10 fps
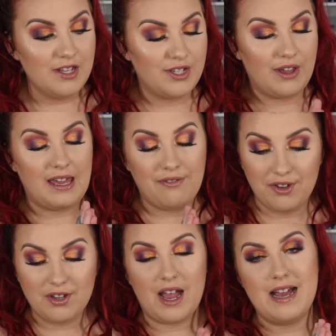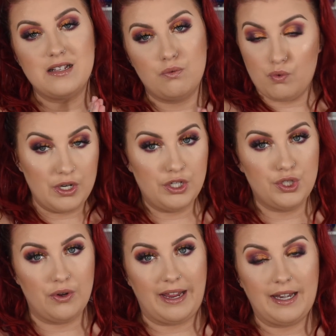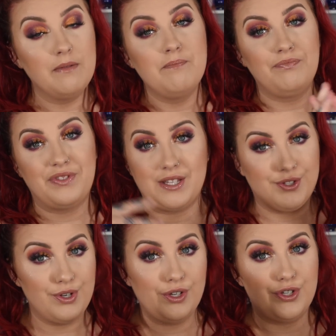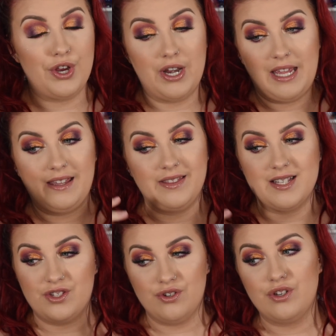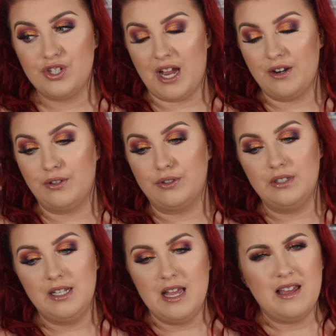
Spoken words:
So if you guys want to join this new journey, this new channel,